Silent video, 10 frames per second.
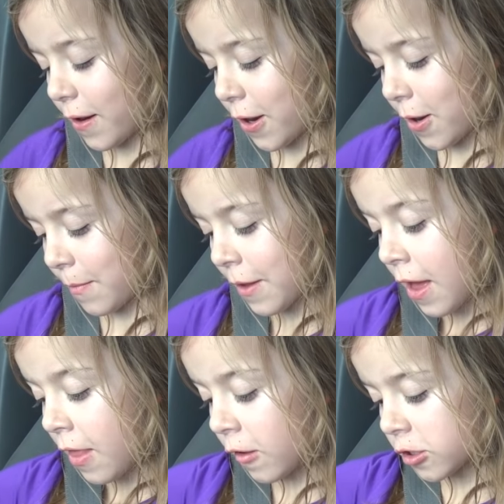So, um,
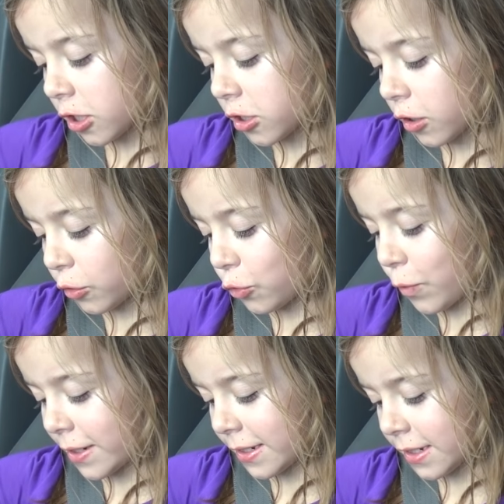there's this little
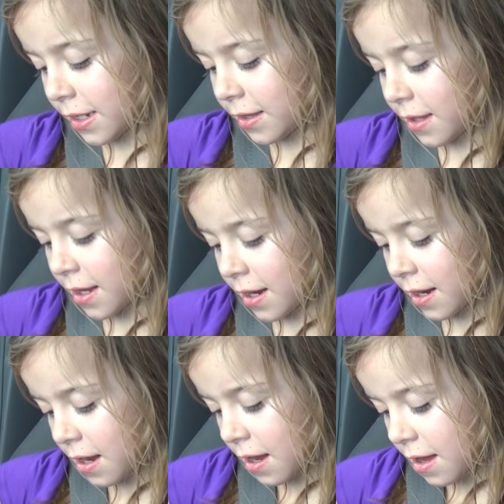twisty thing.
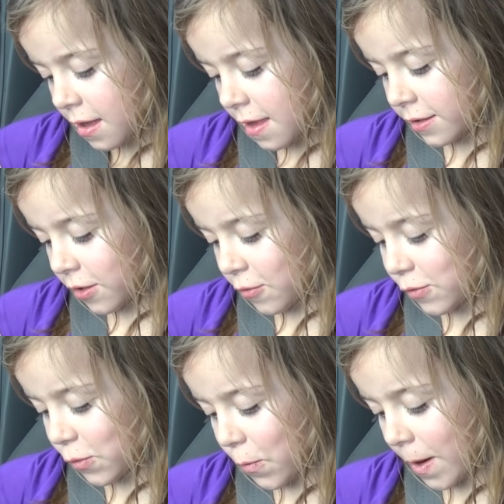It's a new
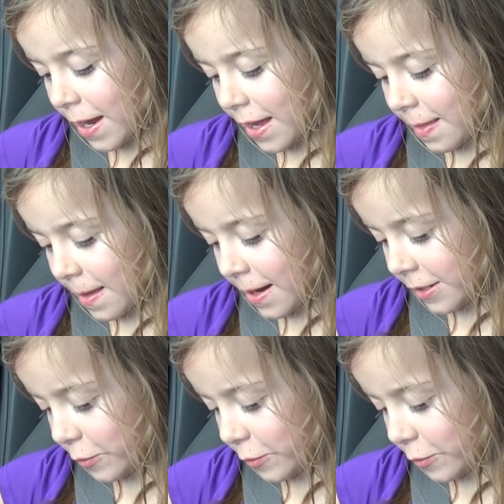toy, and then I